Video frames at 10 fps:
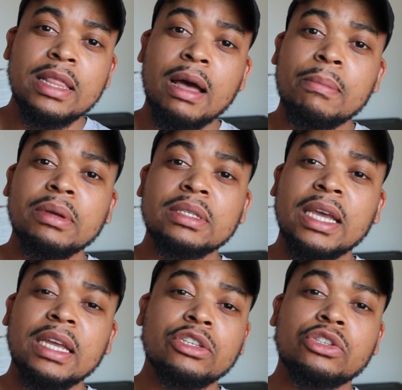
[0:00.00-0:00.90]
that
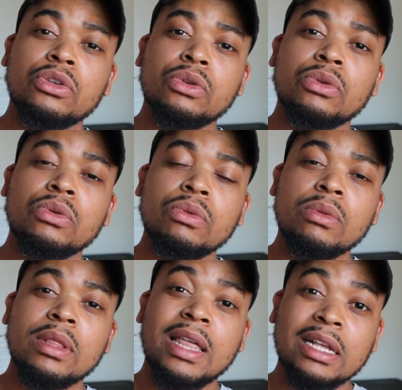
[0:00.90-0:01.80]
pertains to
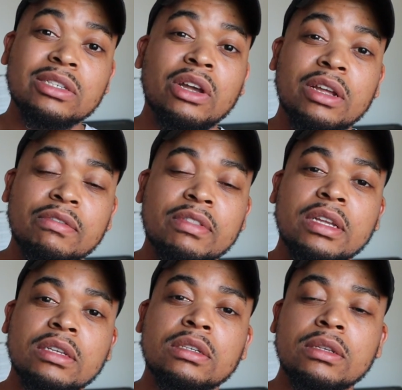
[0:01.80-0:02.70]
that side of
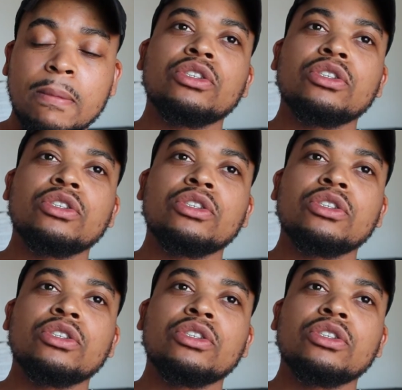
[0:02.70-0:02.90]
things.